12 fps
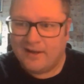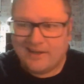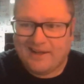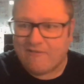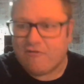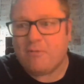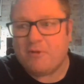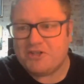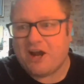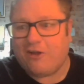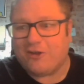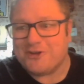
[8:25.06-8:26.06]
give them a
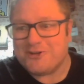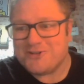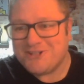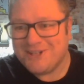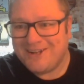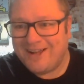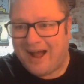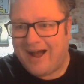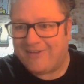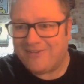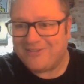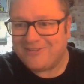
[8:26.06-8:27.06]
challenge
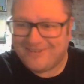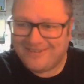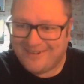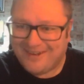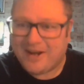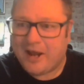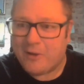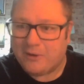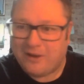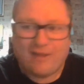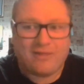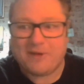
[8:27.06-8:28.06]
and,
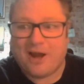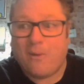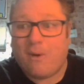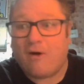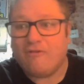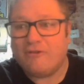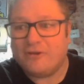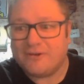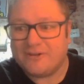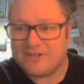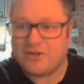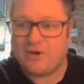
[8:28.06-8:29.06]
let them go off and
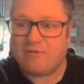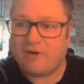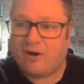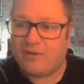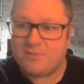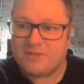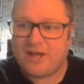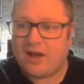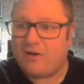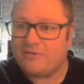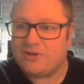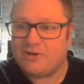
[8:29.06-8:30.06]
discover it on
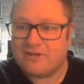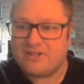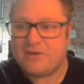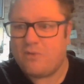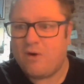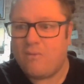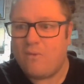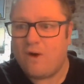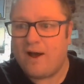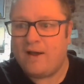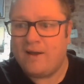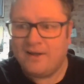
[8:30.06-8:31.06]
themselves? Or is it one
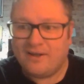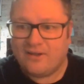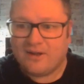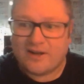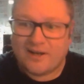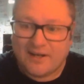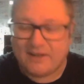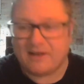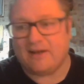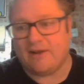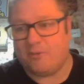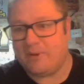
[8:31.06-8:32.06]
where they're going to need a
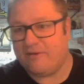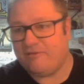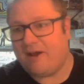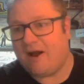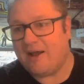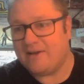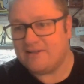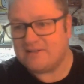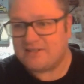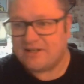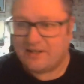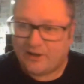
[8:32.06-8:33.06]
little bit of
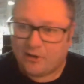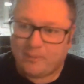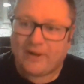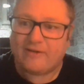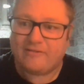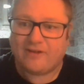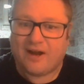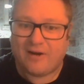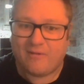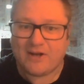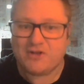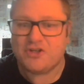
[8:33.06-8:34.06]
guidance and a little bit of
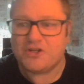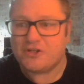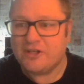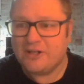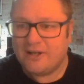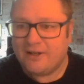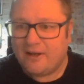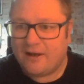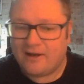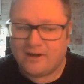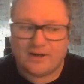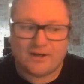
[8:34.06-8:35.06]
direction?
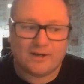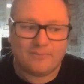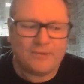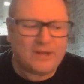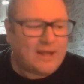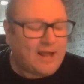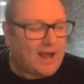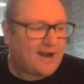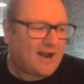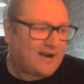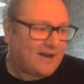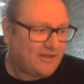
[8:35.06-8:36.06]
And
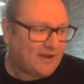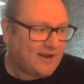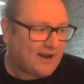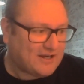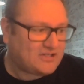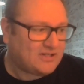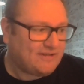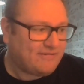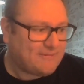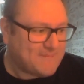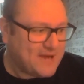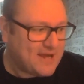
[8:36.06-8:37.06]
I think actually for
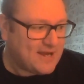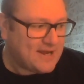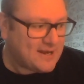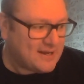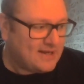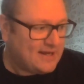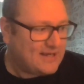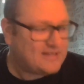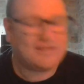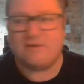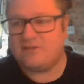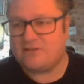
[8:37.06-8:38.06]
me, it's
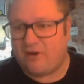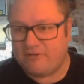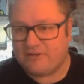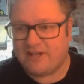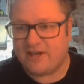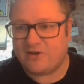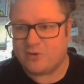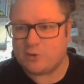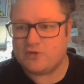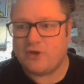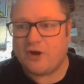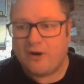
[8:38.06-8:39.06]
those soft
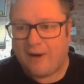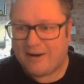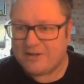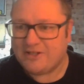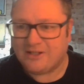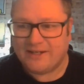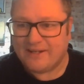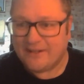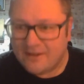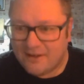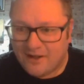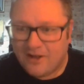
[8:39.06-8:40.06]
skills that are actually
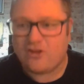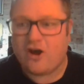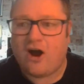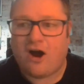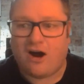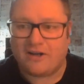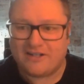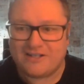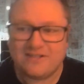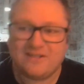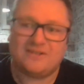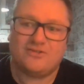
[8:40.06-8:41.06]
the
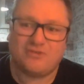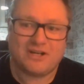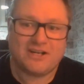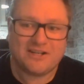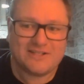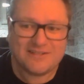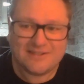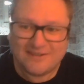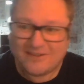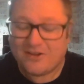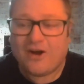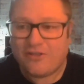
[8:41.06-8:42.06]
hardest and trickiest,
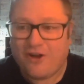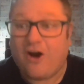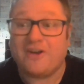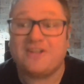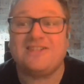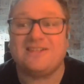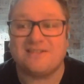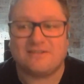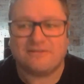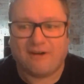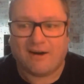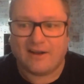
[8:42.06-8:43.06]
the hardest things to
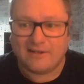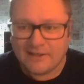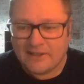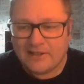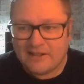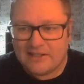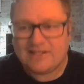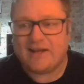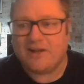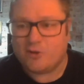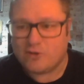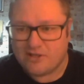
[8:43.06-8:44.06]
find.
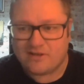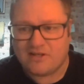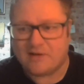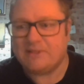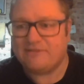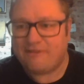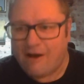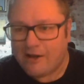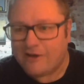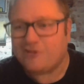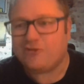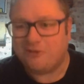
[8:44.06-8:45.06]
Technical skills I always
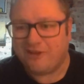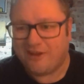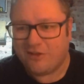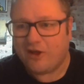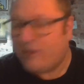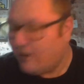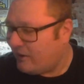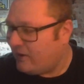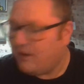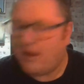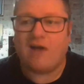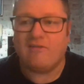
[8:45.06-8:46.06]
find are something that
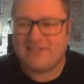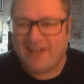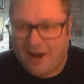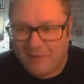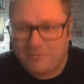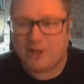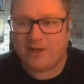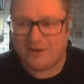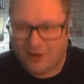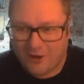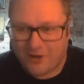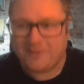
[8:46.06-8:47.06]
over time you can
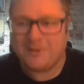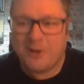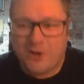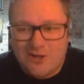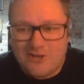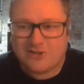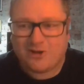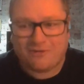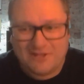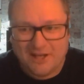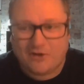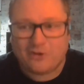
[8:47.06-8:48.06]
learn. Soft
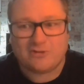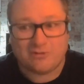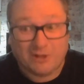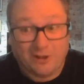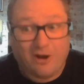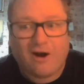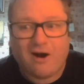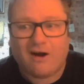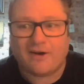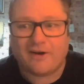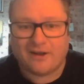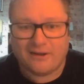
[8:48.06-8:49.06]
skills are a lot
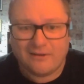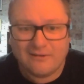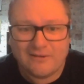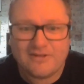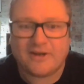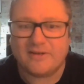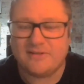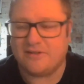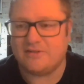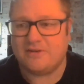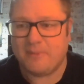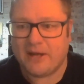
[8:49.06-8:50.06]
harder
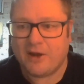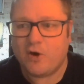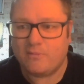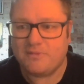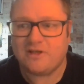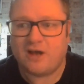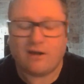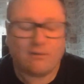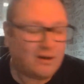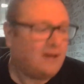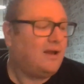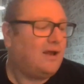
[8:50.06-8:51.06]
to pick up. So
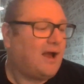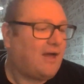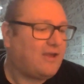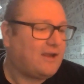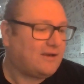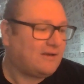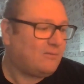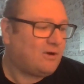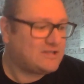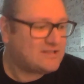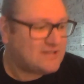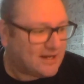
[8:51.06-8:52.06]
I think
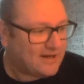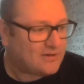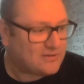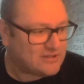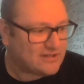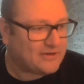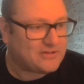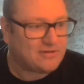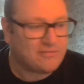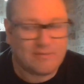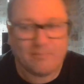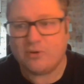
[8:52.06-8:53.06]
whilst technical skills
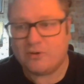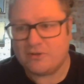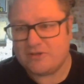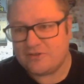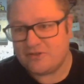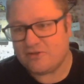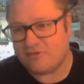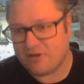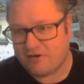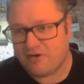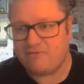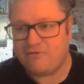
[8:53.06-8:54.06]
are important to
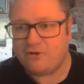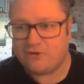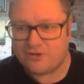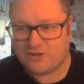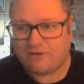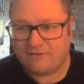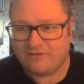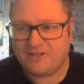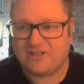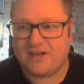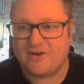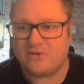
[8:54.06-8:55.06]
recruit for, the softer
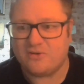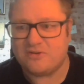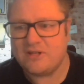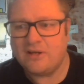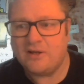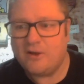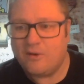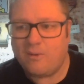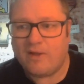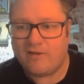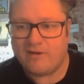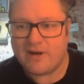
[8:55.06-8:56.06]
skills,
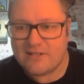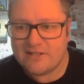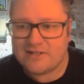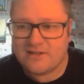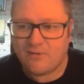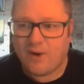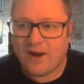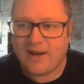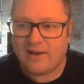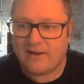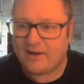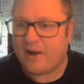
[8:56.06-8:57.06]
whether it's the
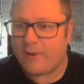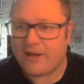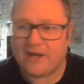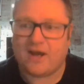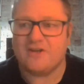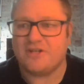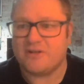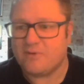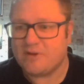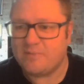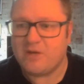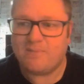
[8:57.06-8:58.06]
way, engaging
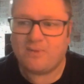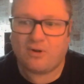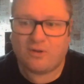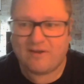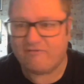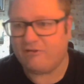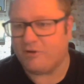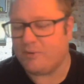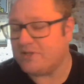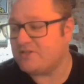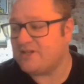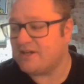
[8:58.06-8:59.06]
with people,
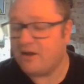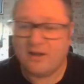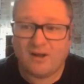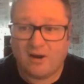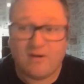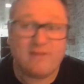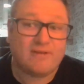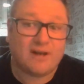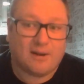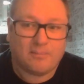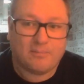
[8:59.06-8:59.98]
influencing, or even like,